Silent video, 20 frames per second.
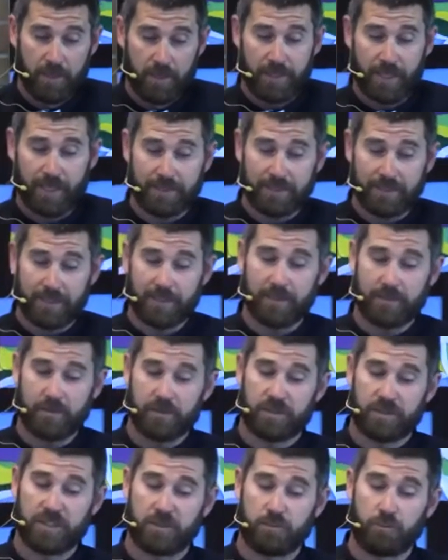The idea that
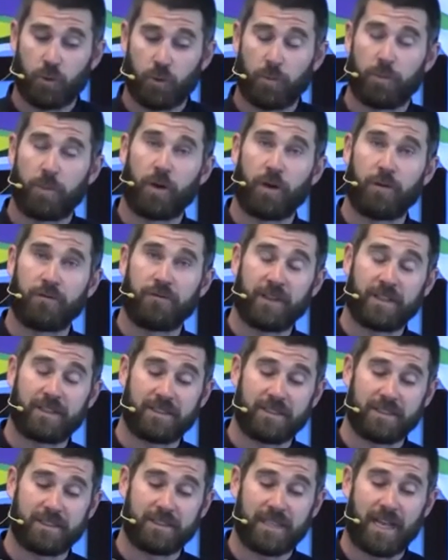there's this more perfect
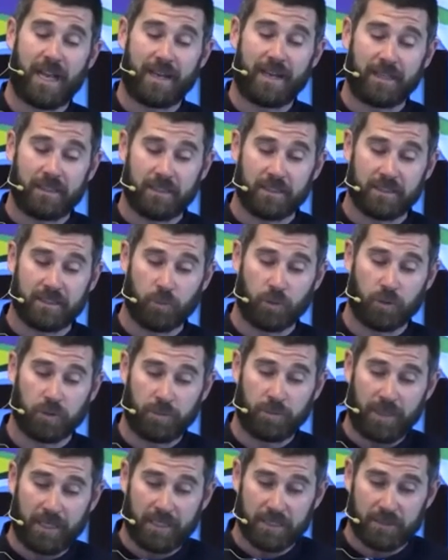society, this more
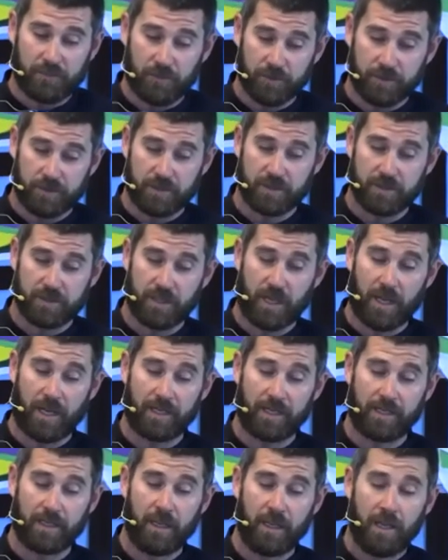peaceful
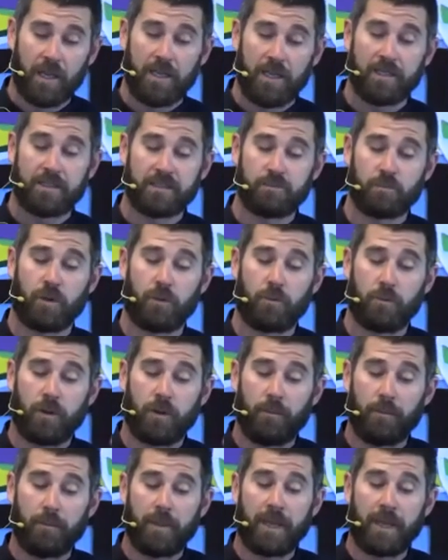society is what we're
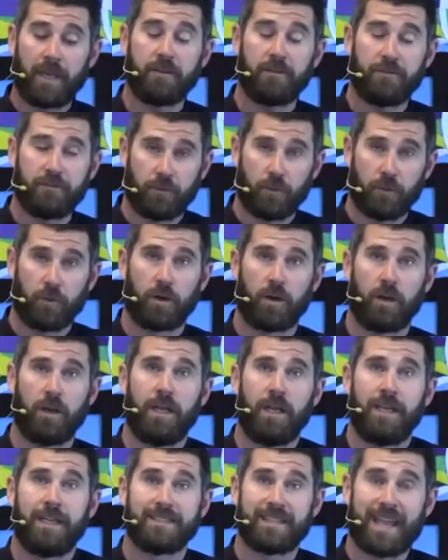made for,
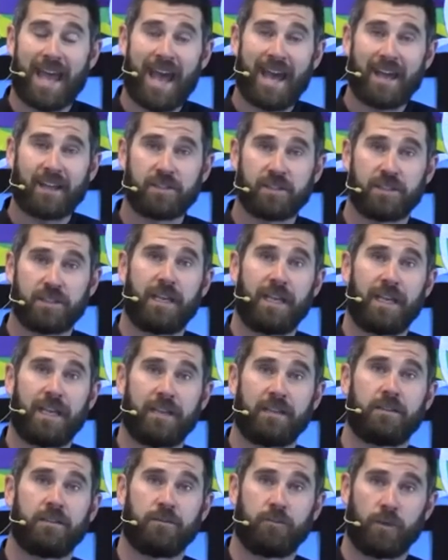is actually a
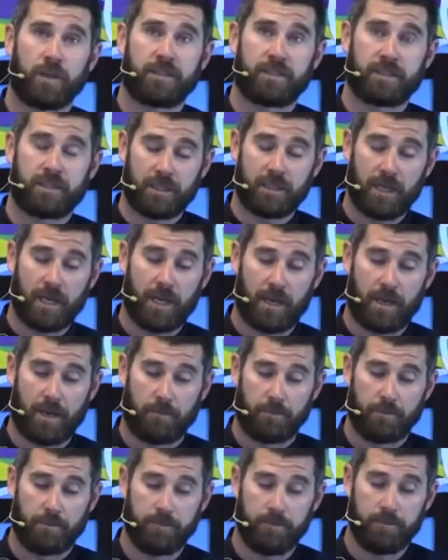hint of what's to
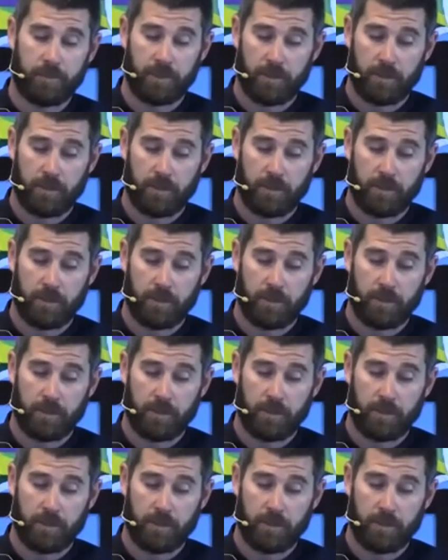come.